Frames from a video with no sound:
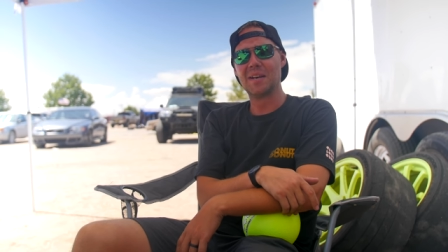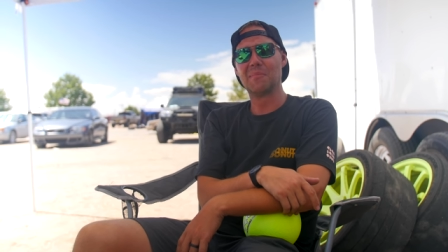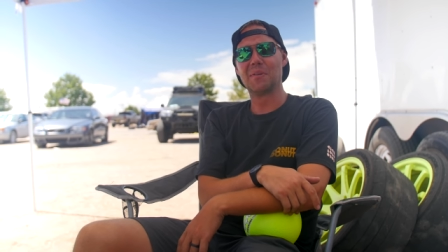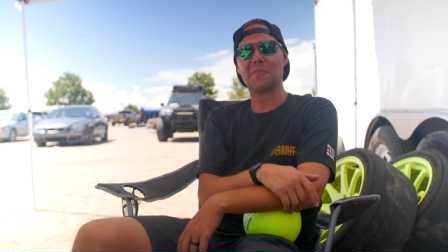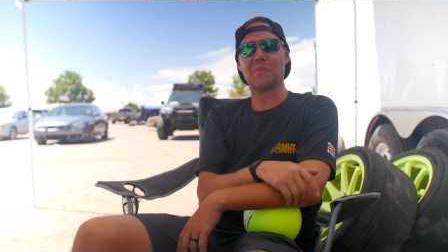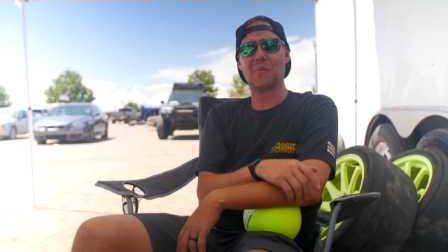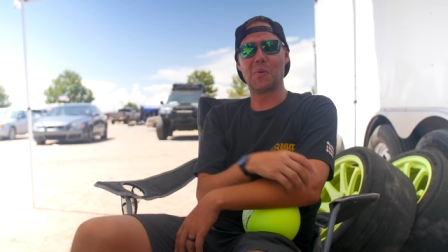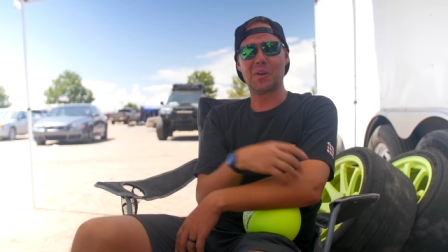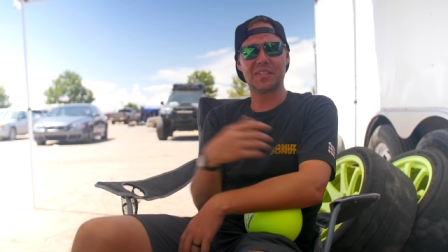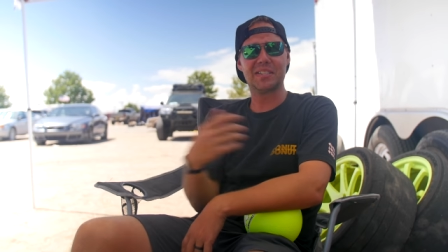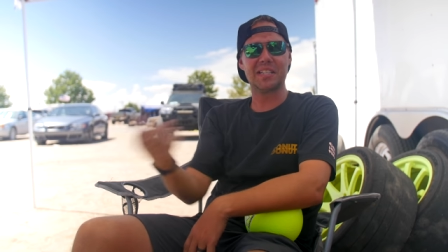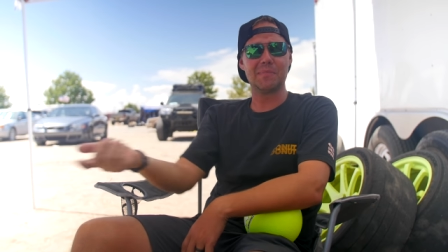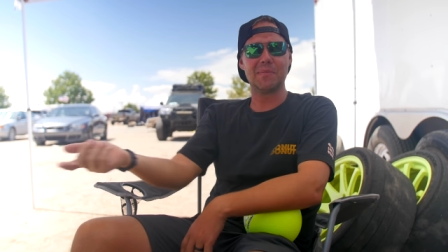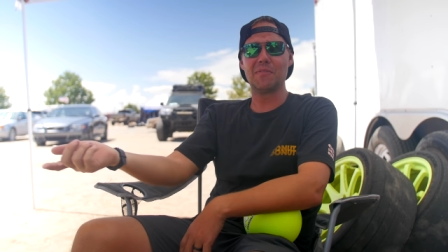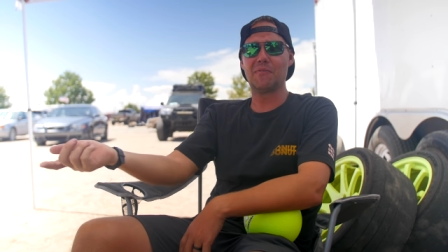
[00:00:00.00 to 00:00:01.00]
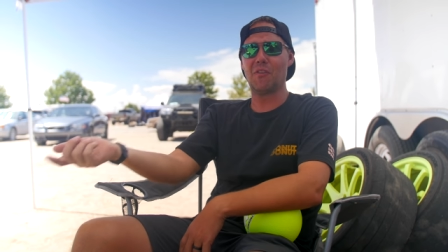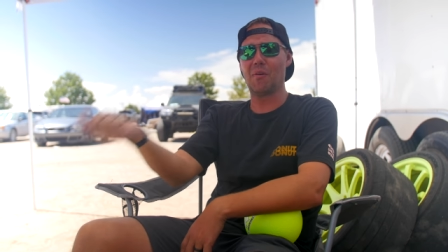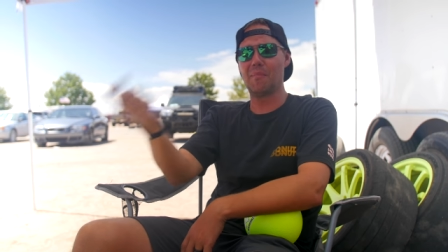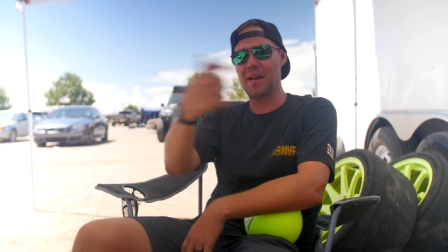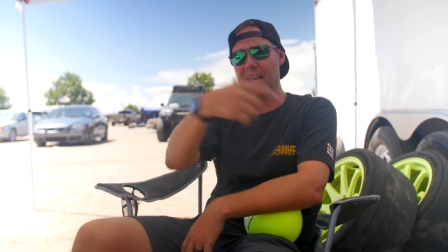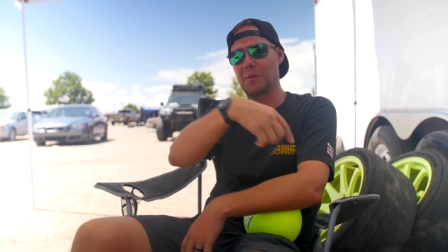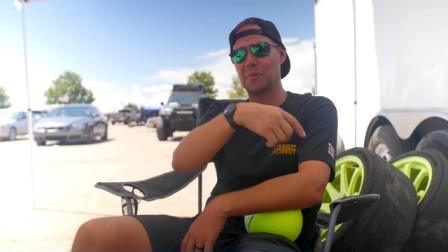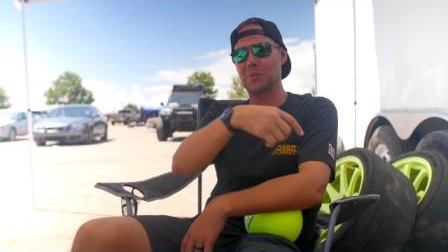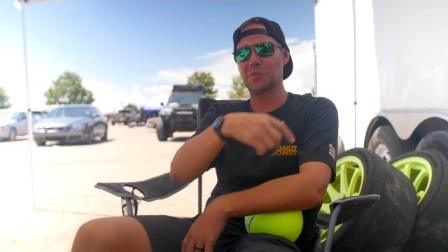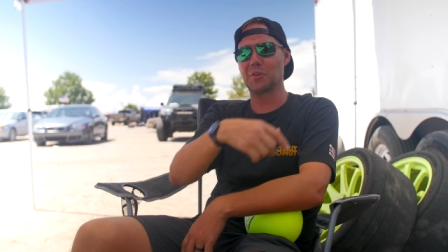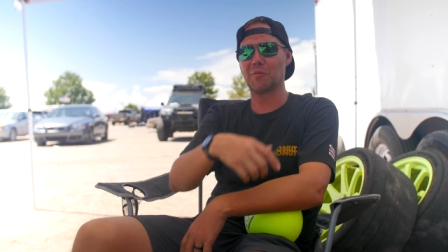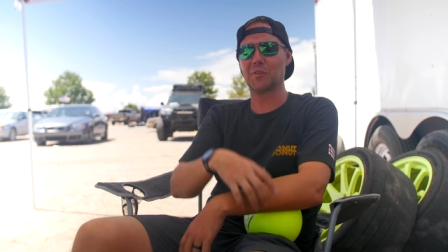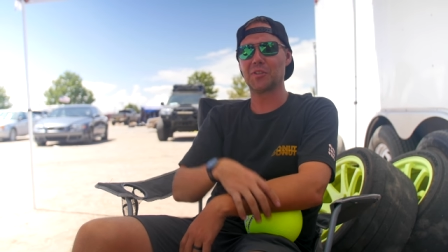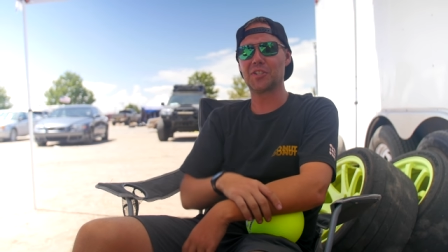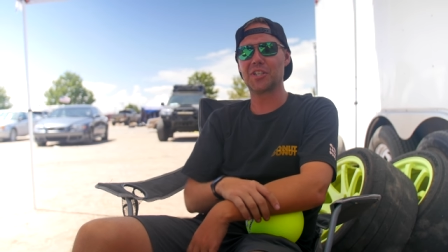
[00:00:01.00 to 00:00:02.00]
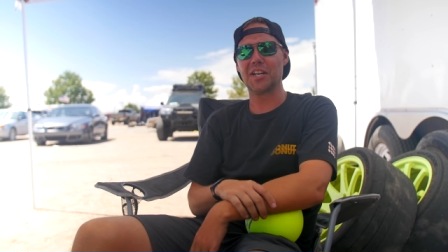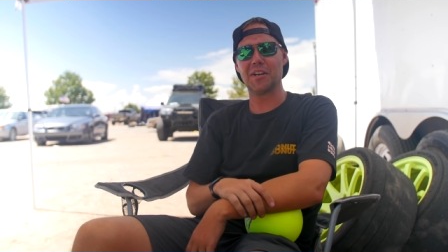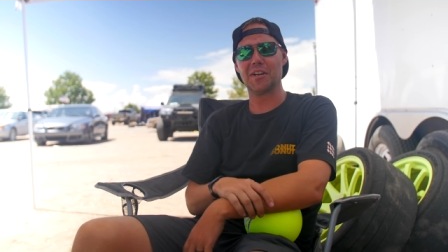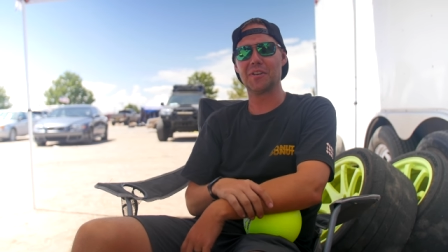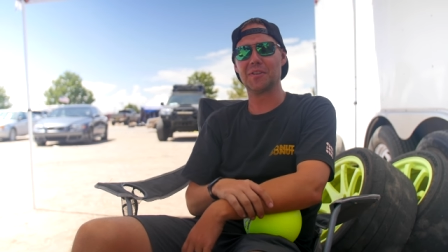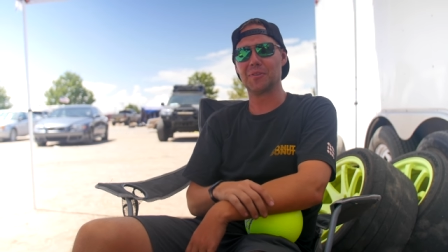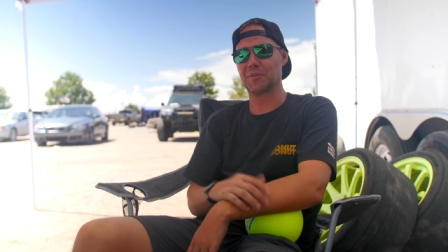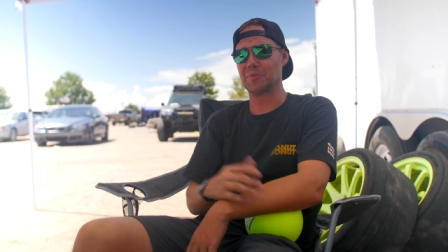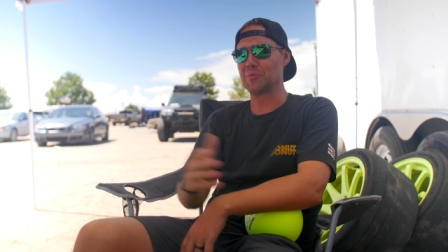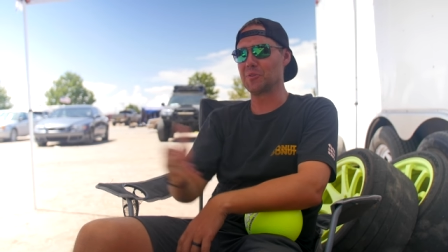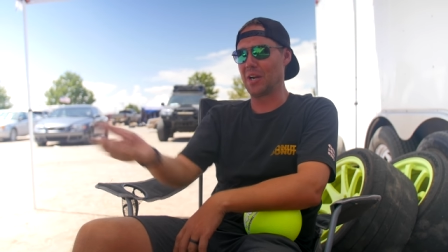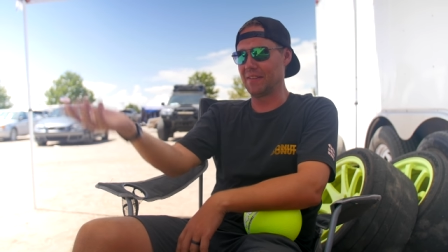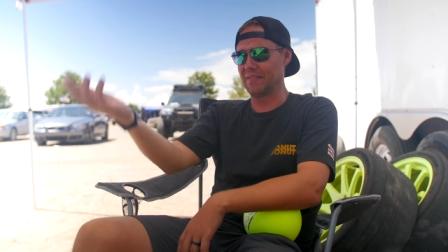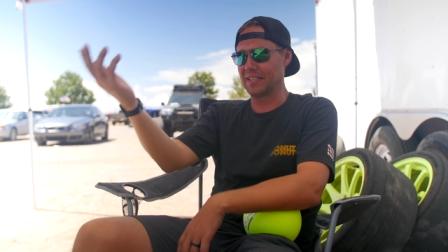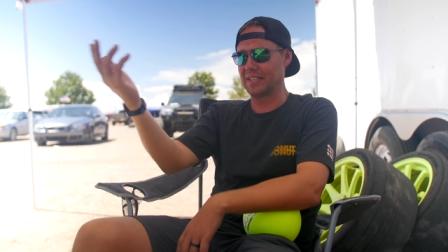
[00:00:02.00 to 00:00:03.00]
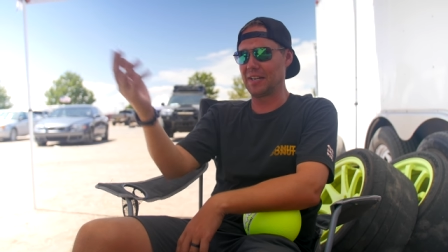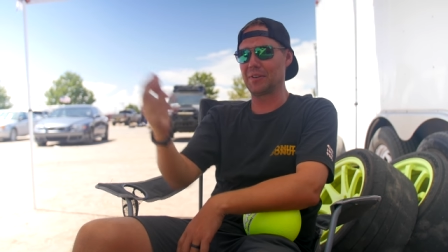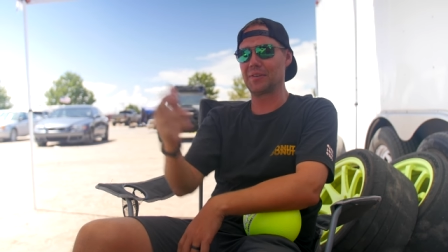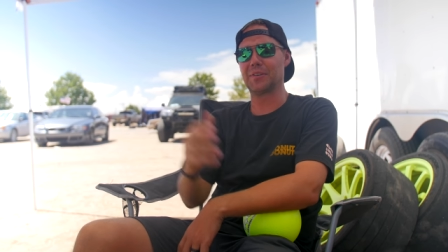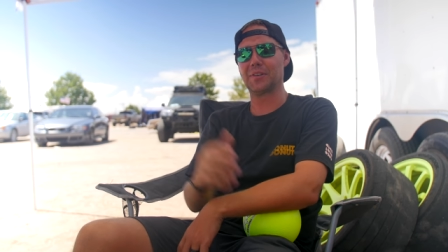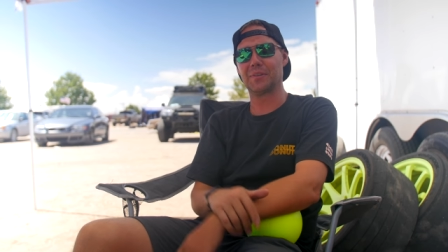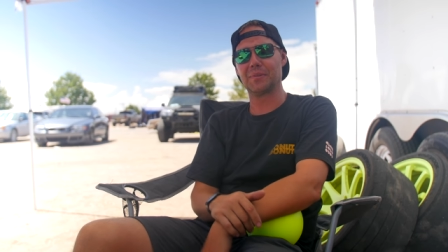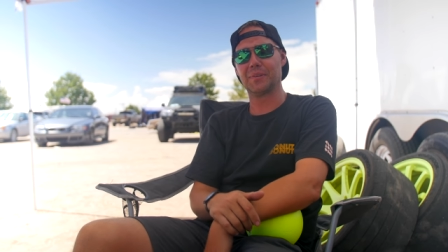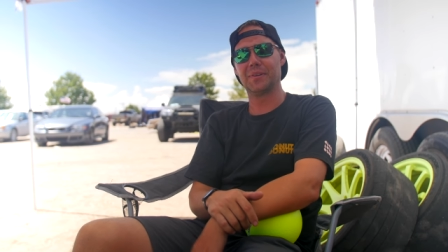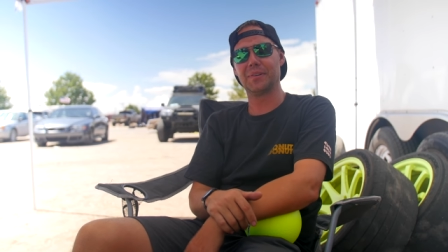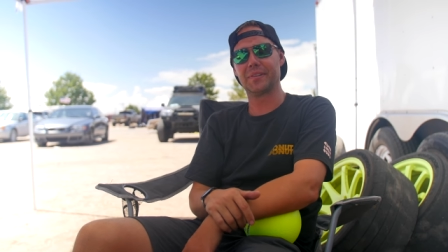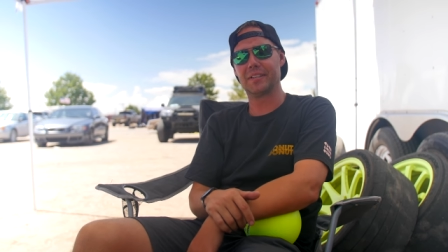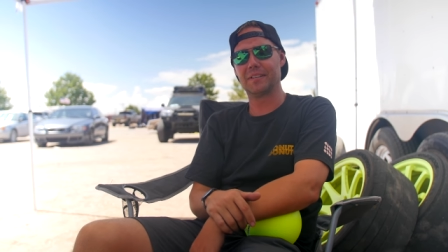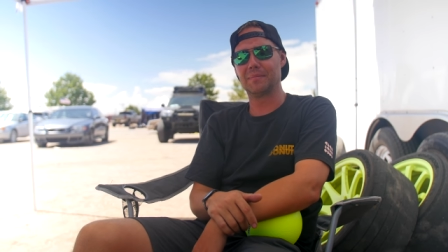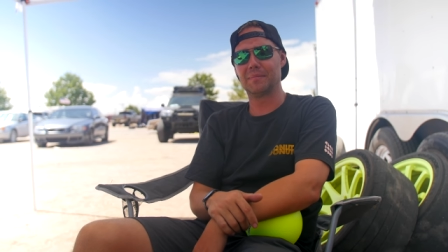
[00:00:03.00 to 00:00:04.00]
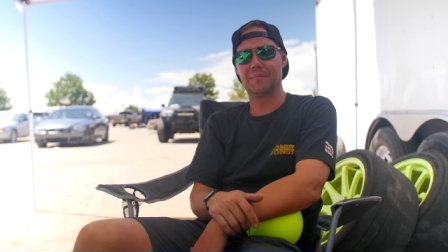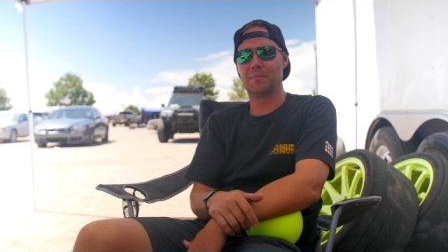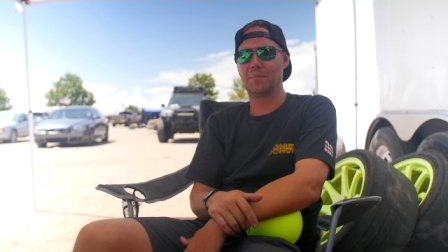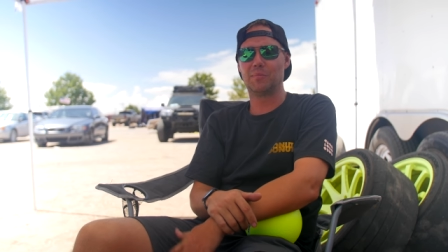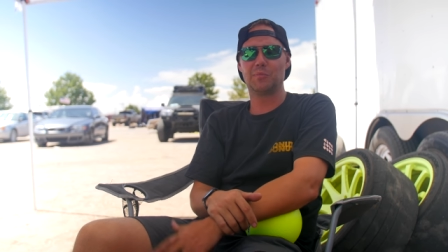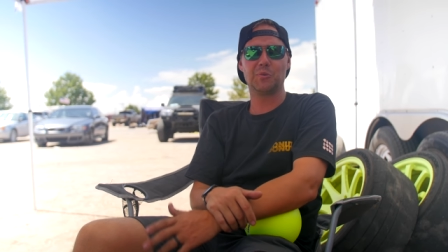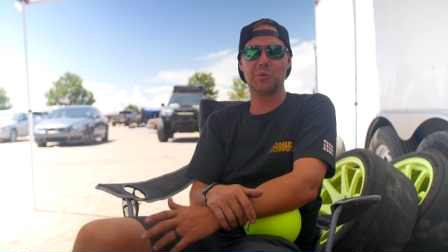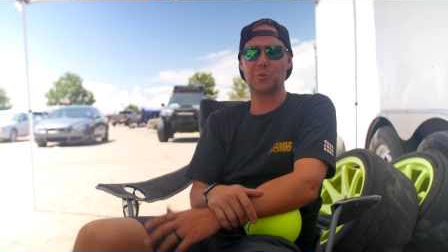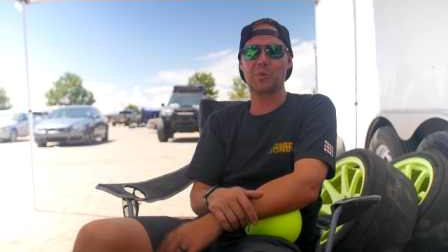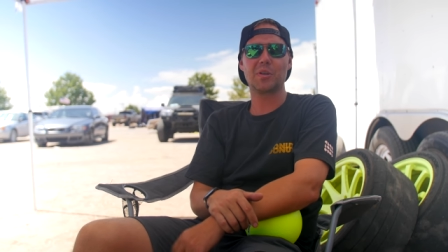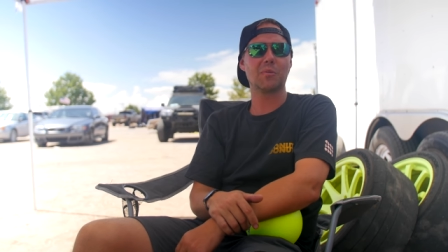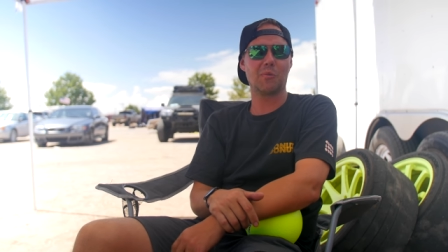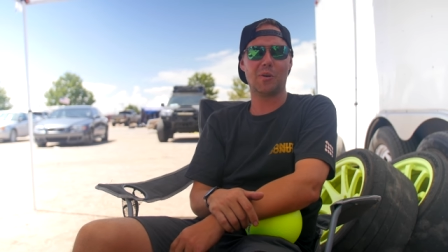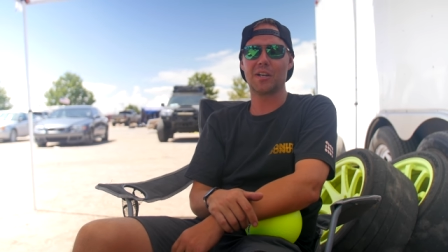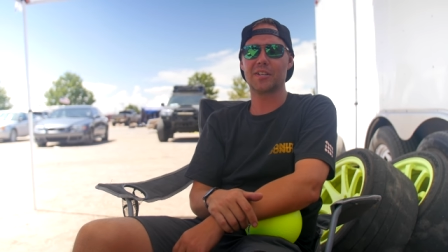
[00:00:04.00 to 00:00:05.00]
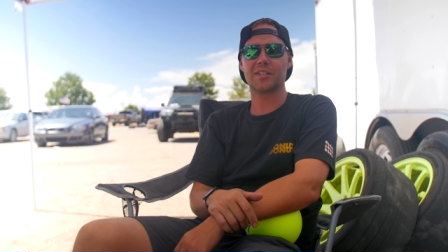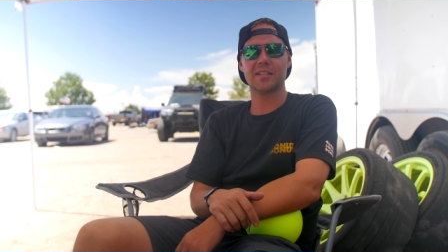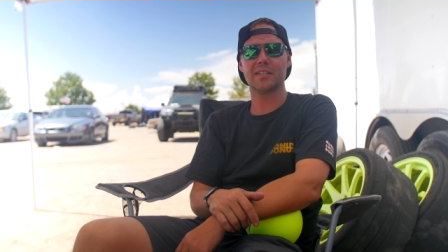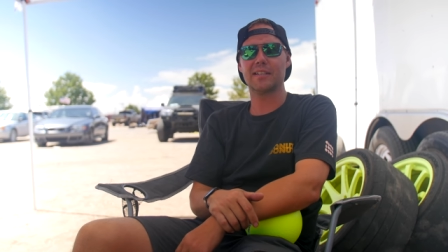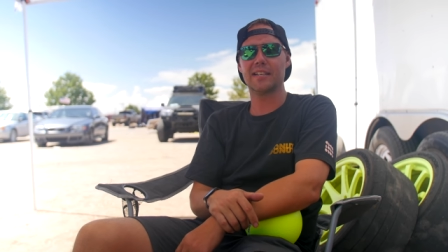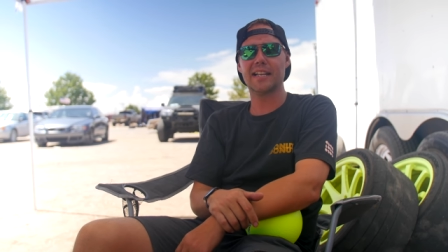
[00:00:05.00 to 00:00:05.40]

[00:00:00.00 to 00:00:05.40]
But if you want to see me fall backwards over a chair and do some driving down a dirt road, you can watch it.